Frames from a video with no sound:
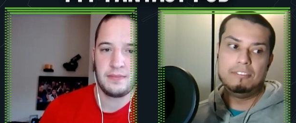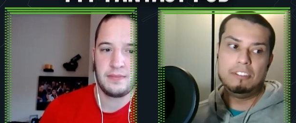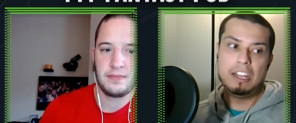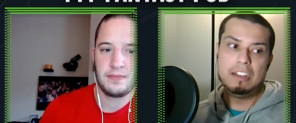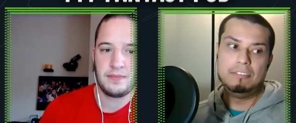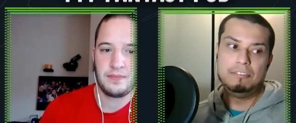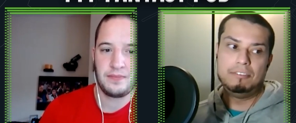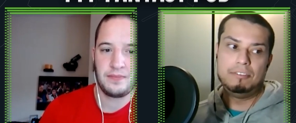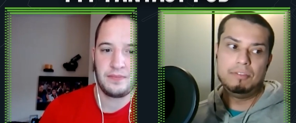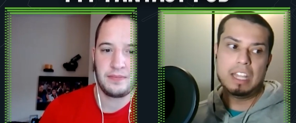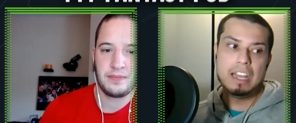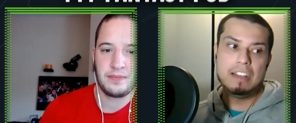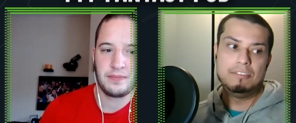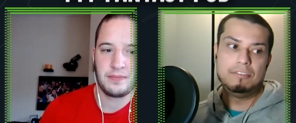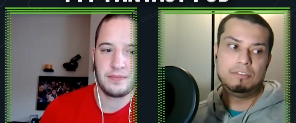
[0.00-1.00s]
Speaker 1: have
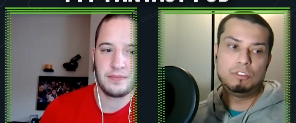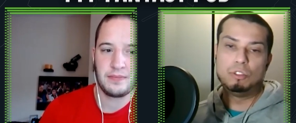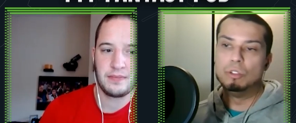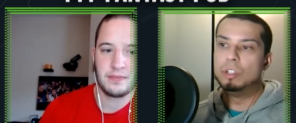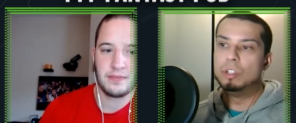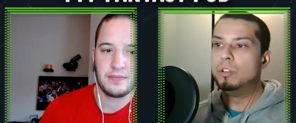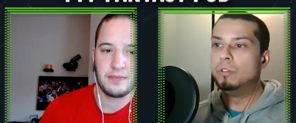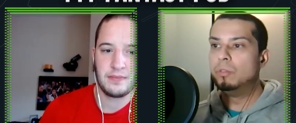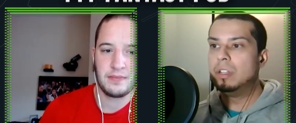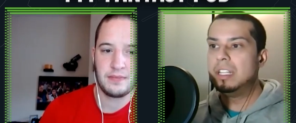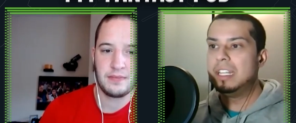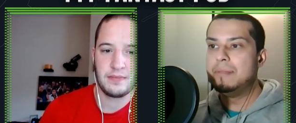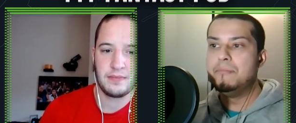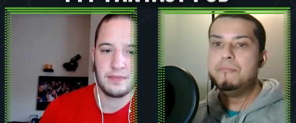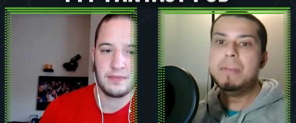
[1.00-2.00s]
have grown
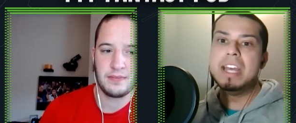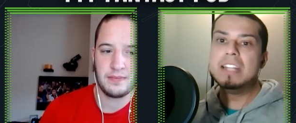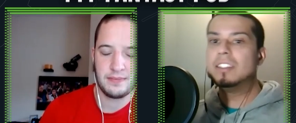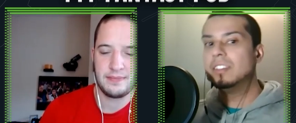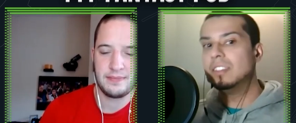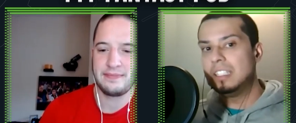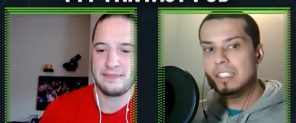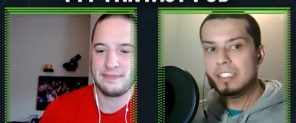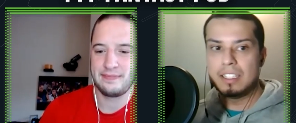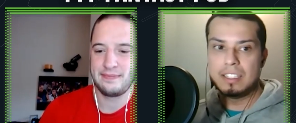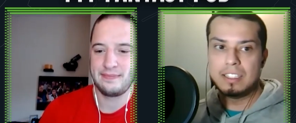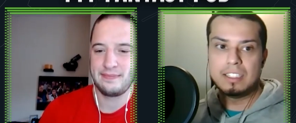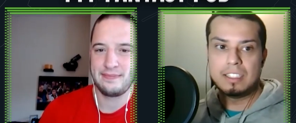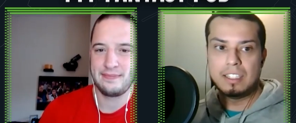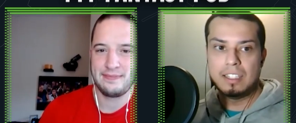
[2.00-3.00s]
immensely
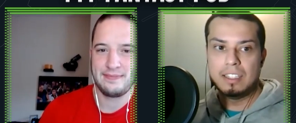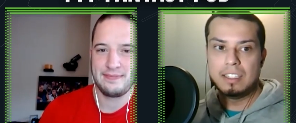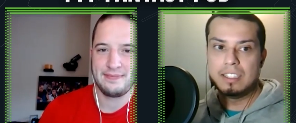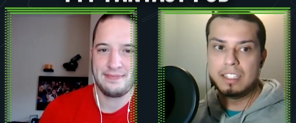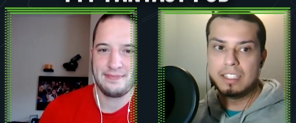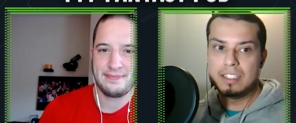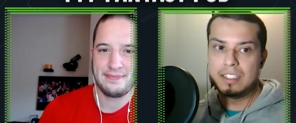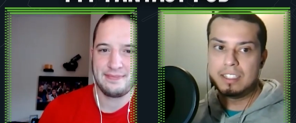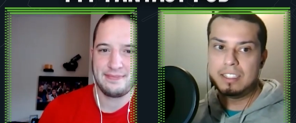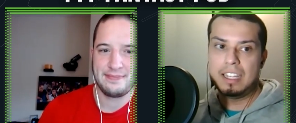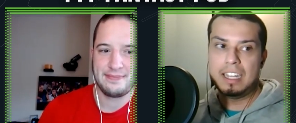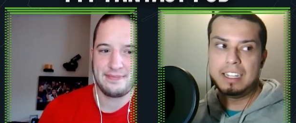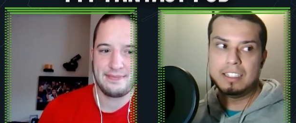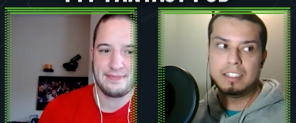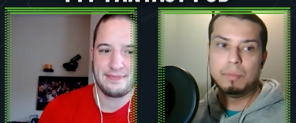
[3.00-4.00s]
since since I
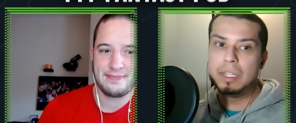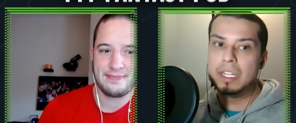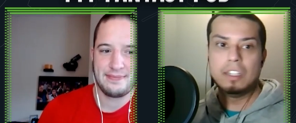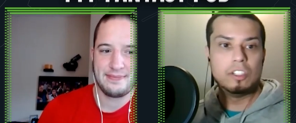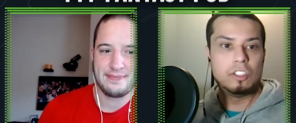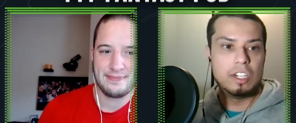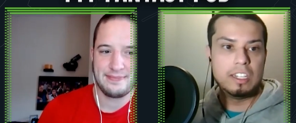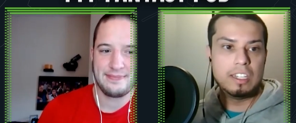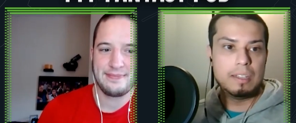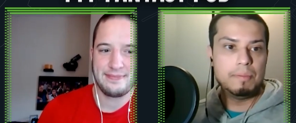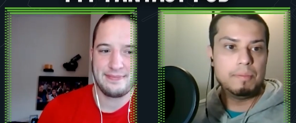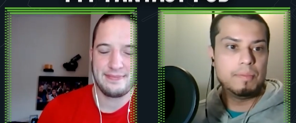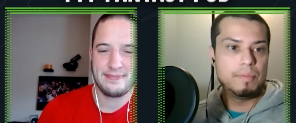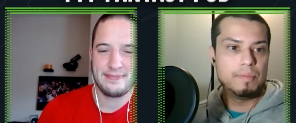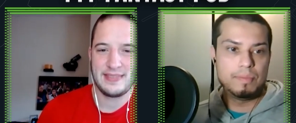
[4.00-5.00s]
guess the beginning of training camp.
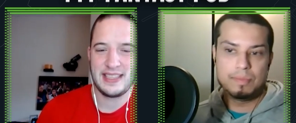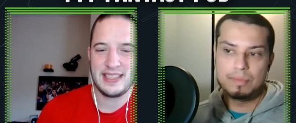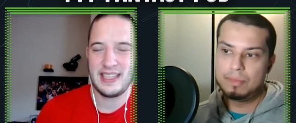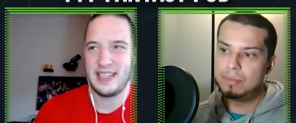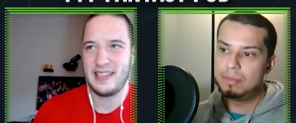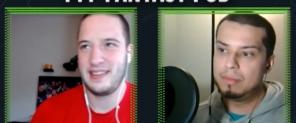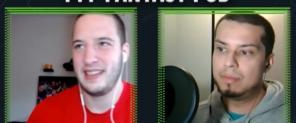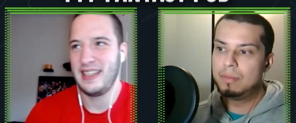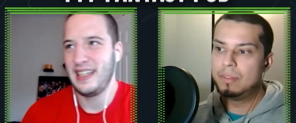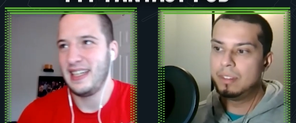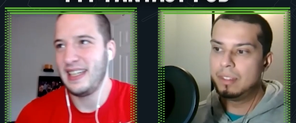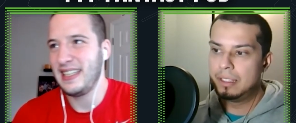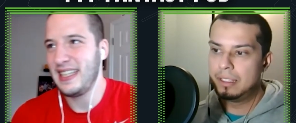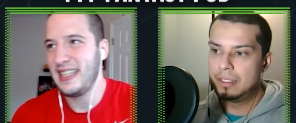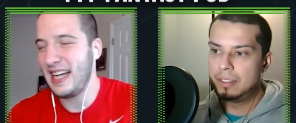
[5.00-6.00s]

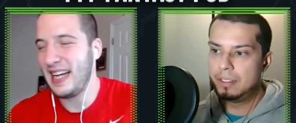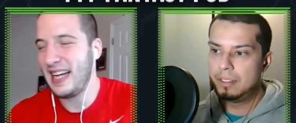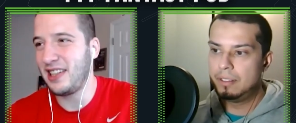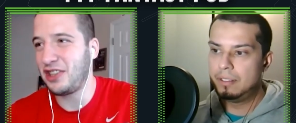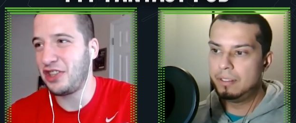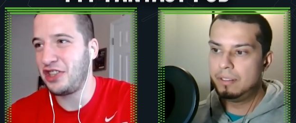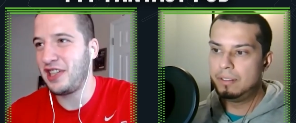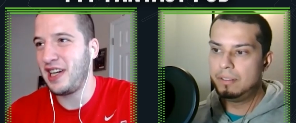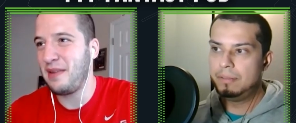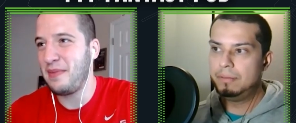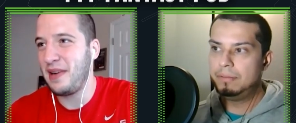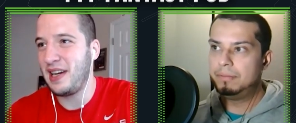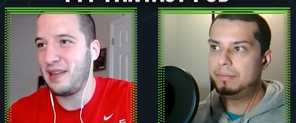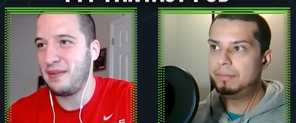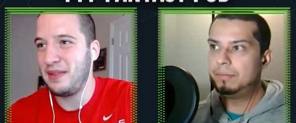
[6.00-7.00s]
Speaker 2: Yeah, it's such a shame,
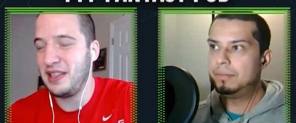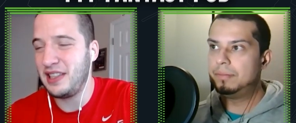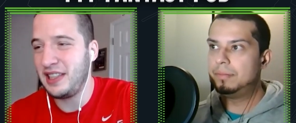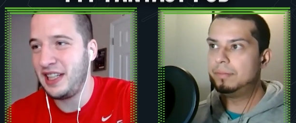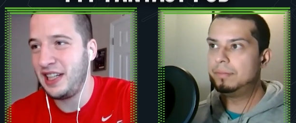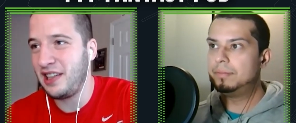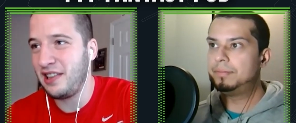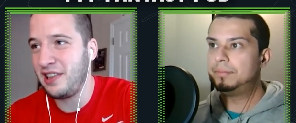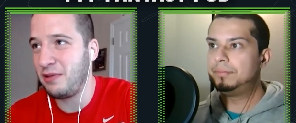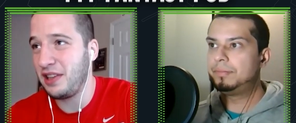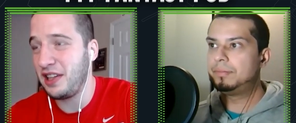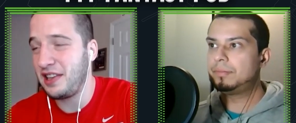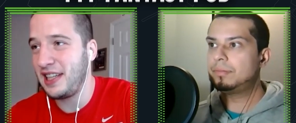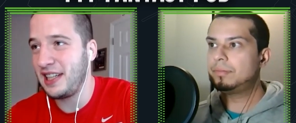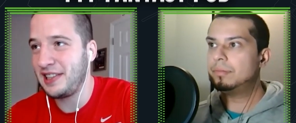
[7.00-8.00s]
man. I mean, to hear
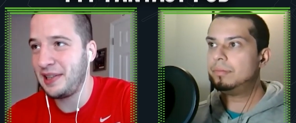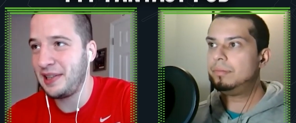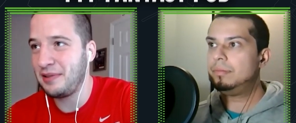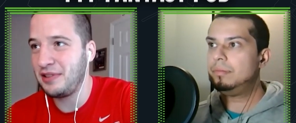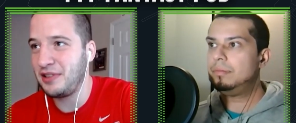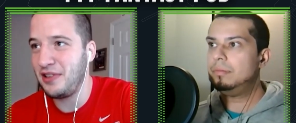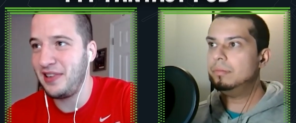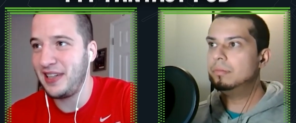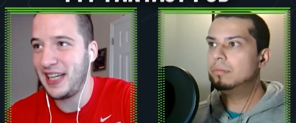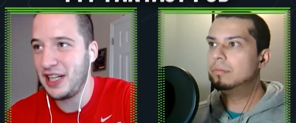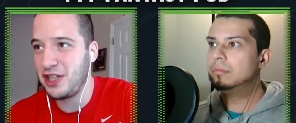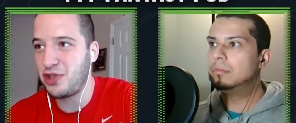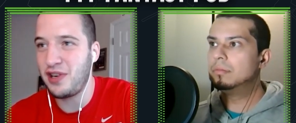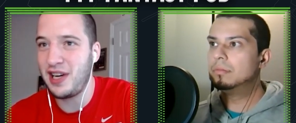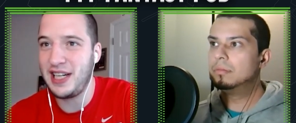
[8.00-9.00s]
what the things he was doing
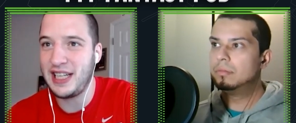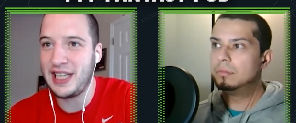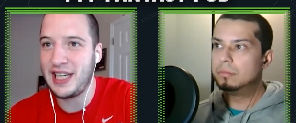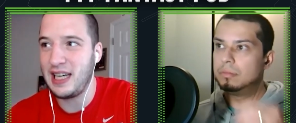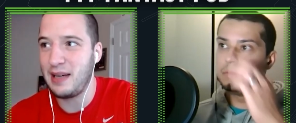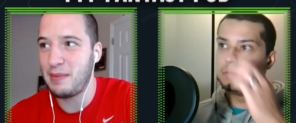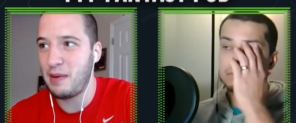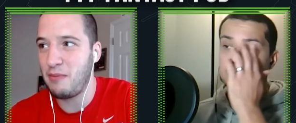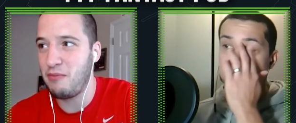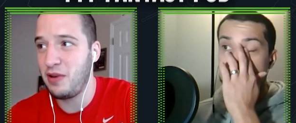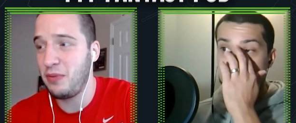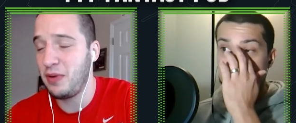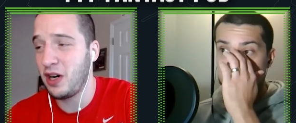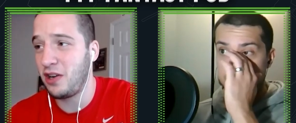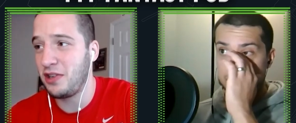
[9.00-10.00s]
in training camp, I mean,
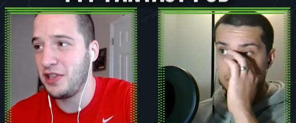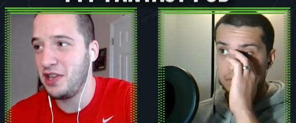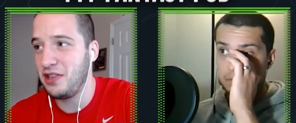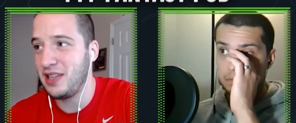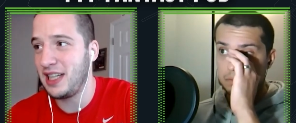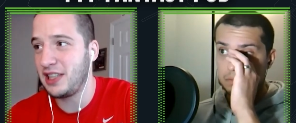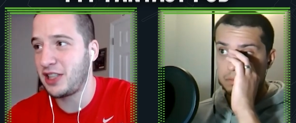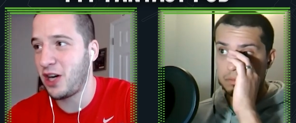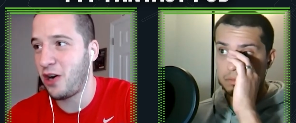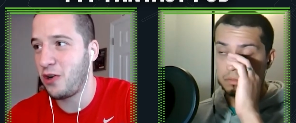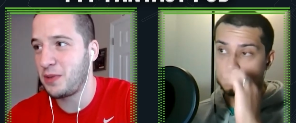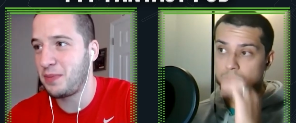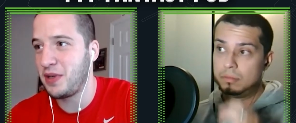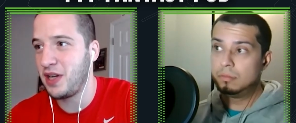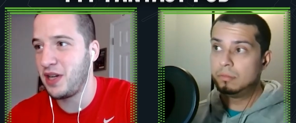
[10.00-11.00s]
we, we all knew that his
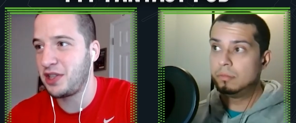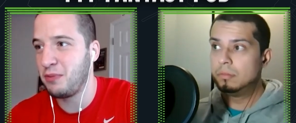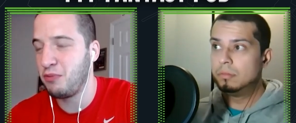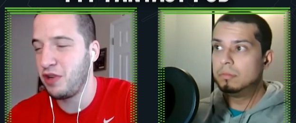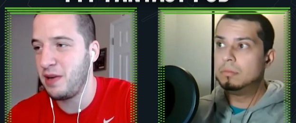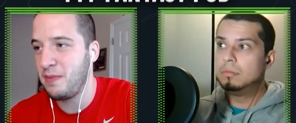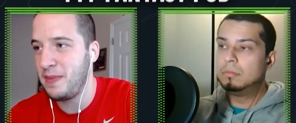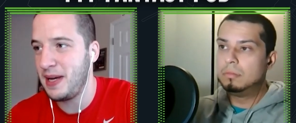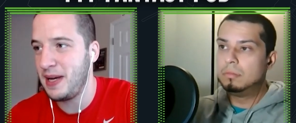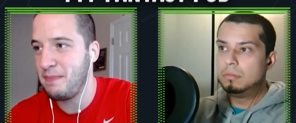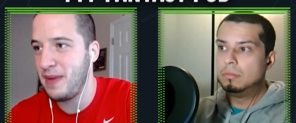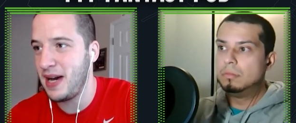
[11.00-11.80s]
college production would have been